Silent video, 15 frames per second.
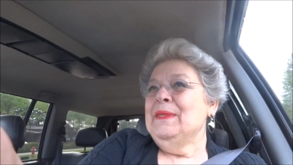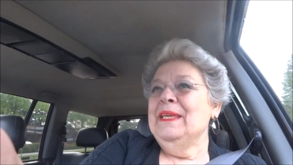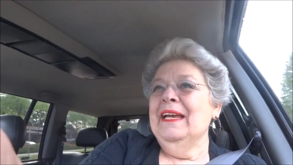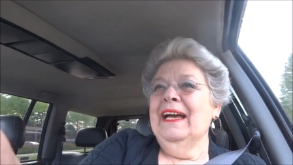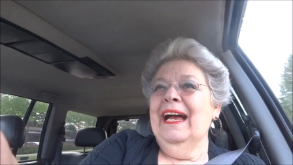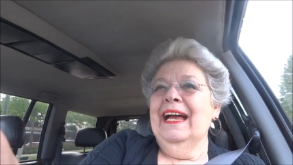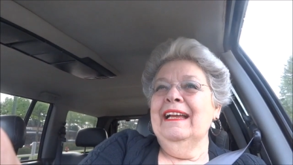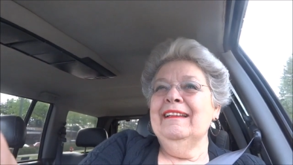
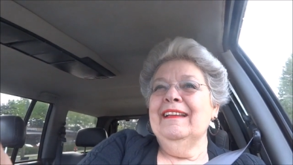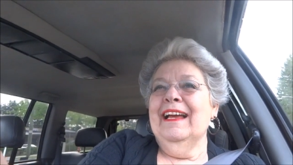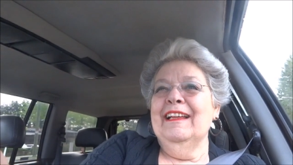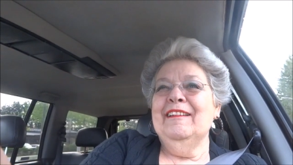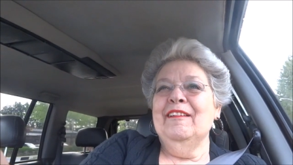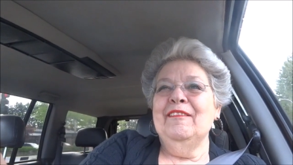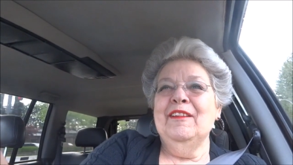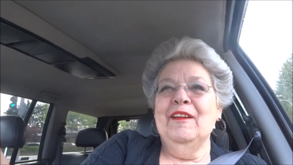yeah, I,
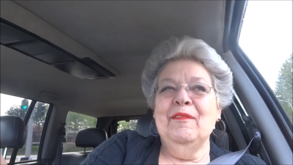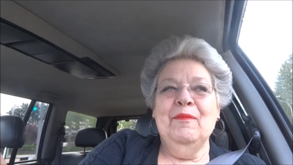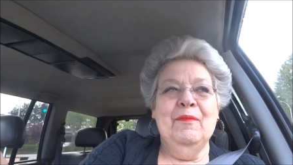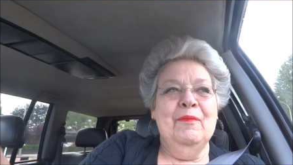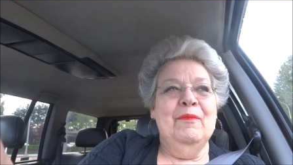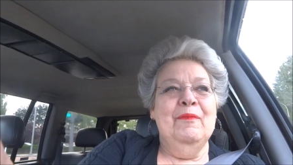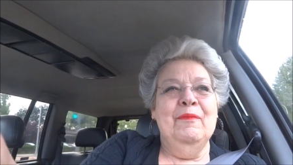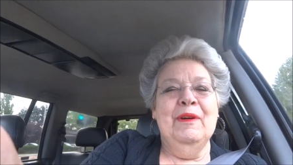I don't know
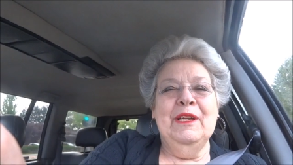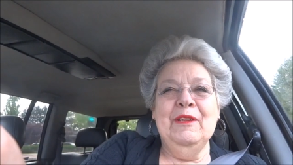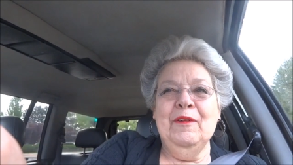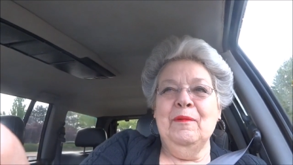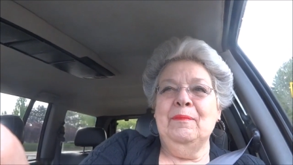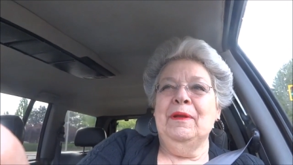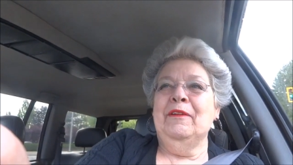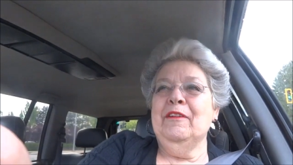where
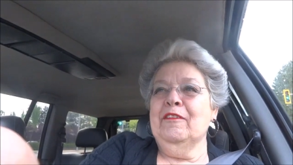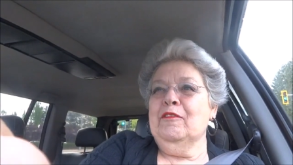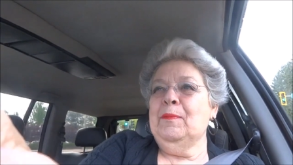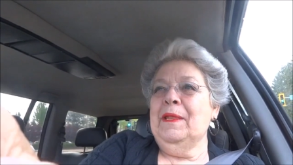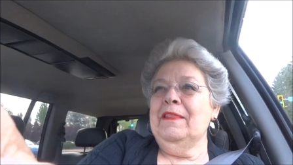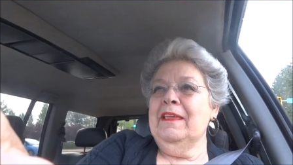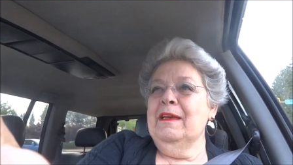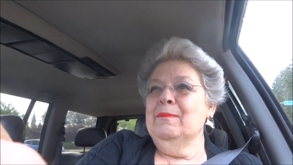your parents
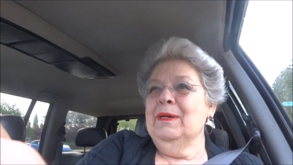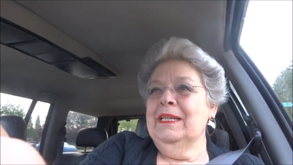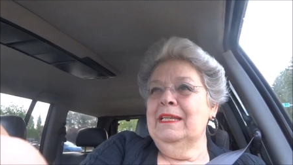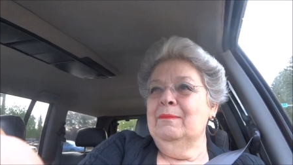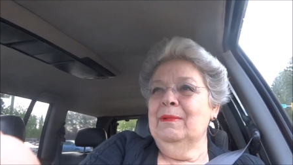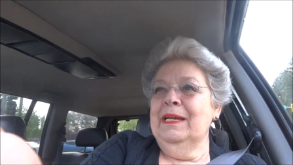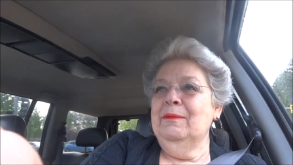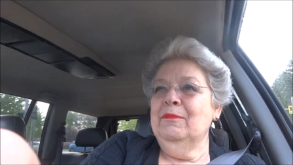spent their
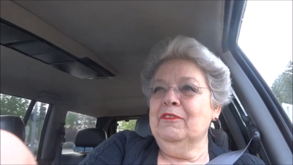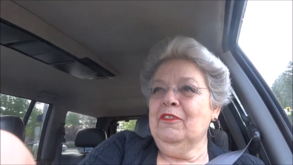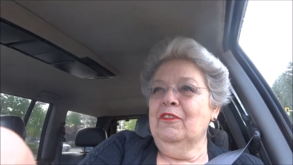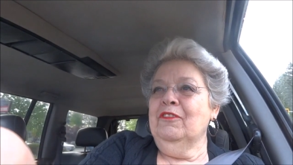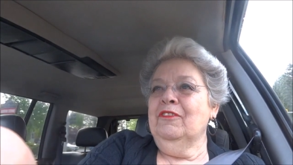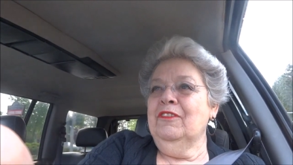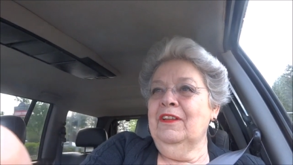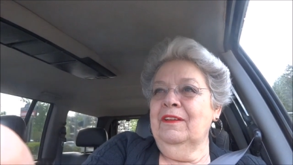money. Mine was
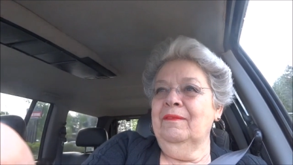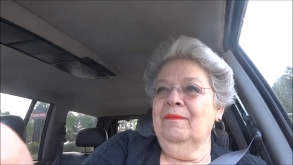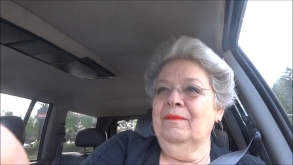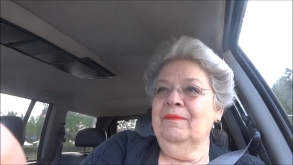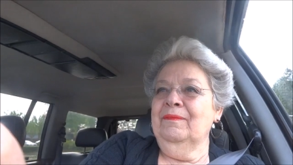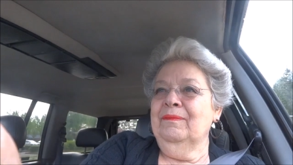on. Um,